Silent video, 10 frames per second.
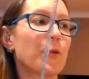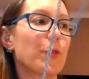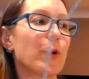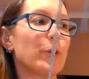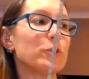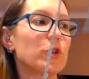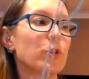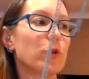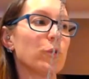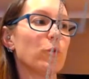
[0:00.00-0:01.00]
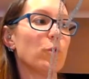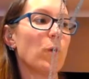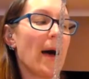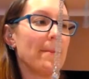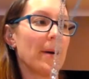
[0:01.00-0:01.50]
For those
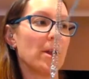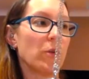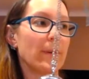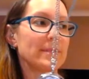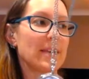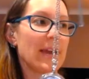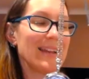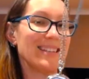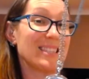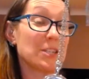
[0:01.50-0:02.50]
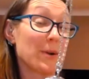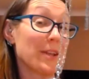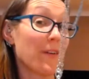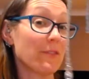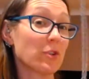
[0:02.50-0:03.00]
who buy on the website, it's
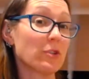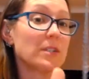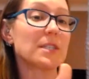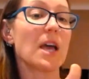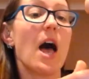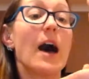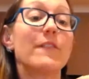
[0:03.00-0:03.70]
$25.